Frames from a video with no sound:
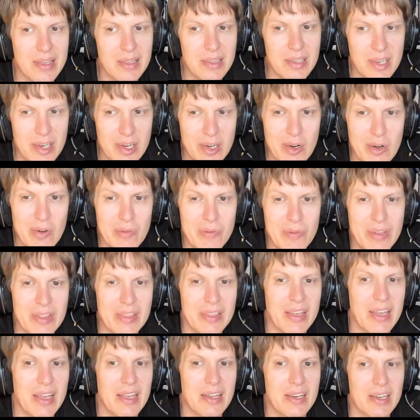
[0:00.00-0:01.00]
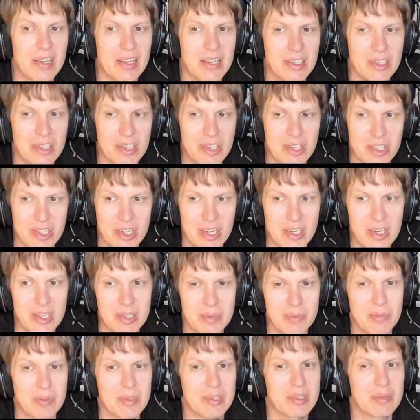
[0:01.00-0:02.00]
taking care of that data is a shared
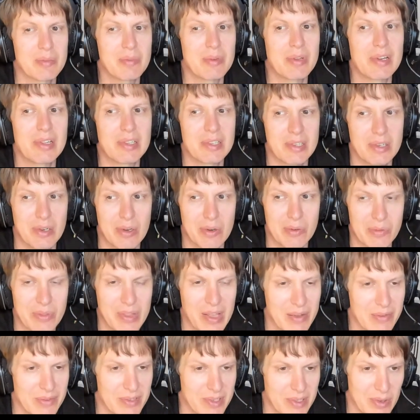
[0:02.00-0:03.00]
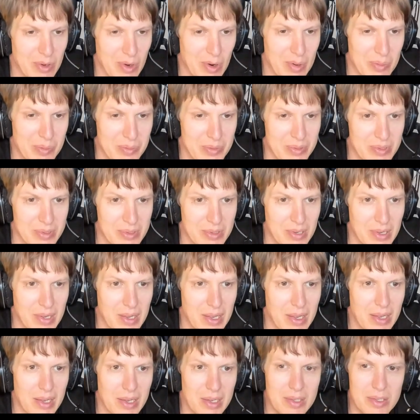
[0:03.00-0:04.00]
responsibility of devs and ops.
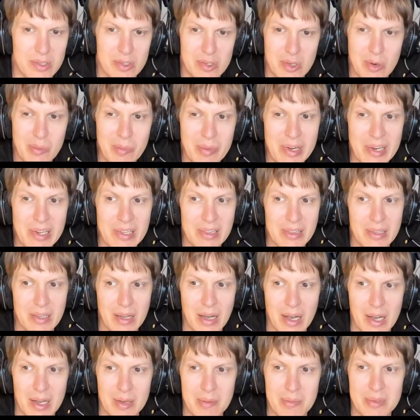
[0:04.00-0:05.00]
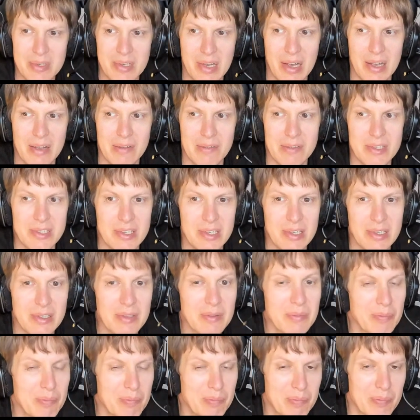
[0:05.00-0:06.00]
In so many times, I've
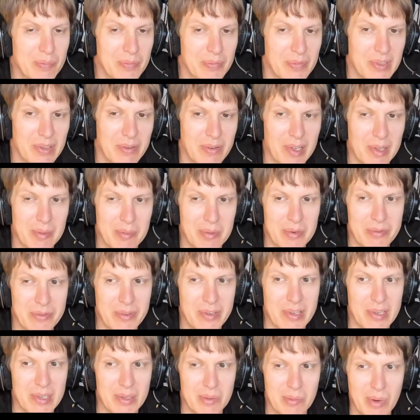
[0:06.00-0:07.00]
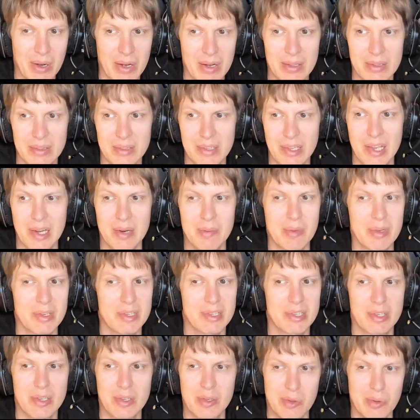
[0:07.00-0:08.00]
seen mm, developer thinking, well,
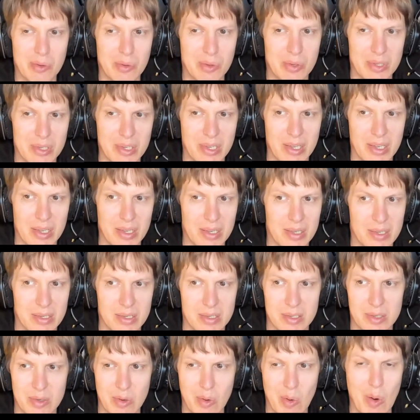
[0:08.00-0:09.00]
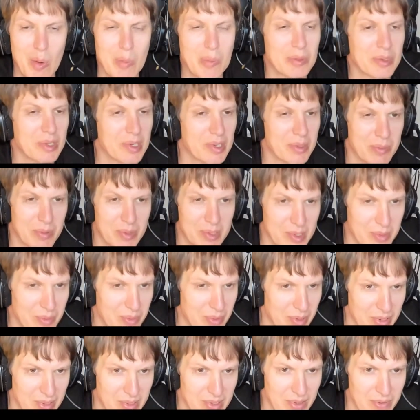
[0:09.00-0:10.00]
database security is ops
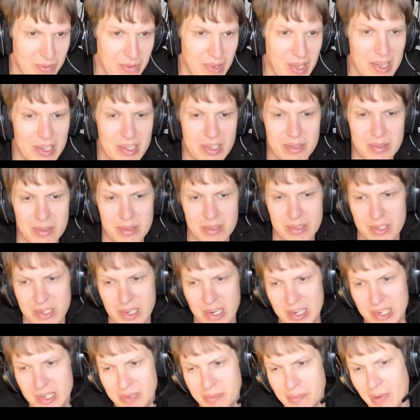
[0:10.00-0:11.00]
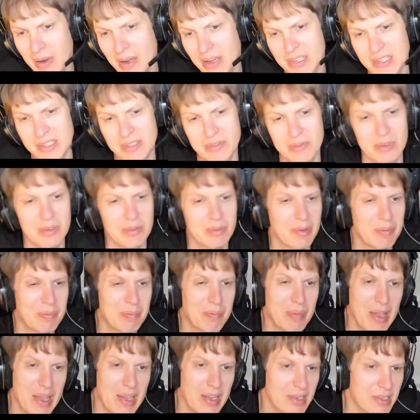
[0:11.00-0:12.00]
responsibility. They change password, they
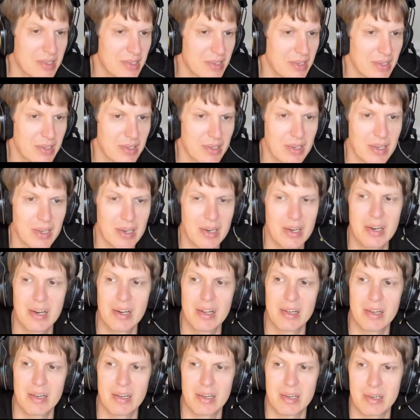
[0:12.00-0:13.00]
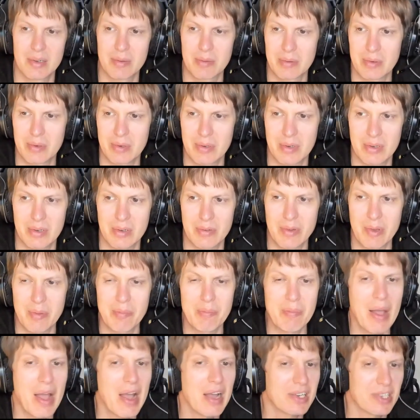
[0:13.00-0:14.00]
pace it, uh, uh, they
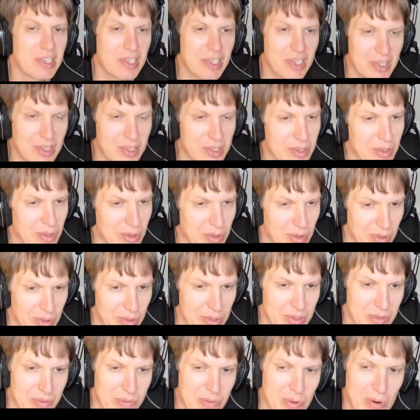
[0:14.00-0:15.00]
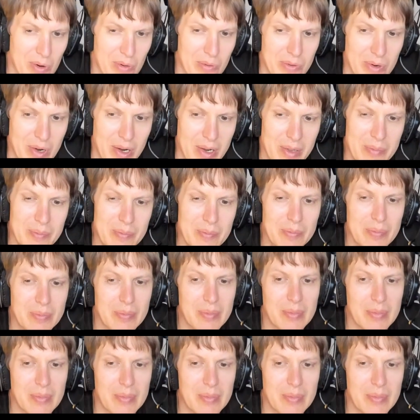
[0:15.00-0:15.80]
patch it, and so on and so forth, right?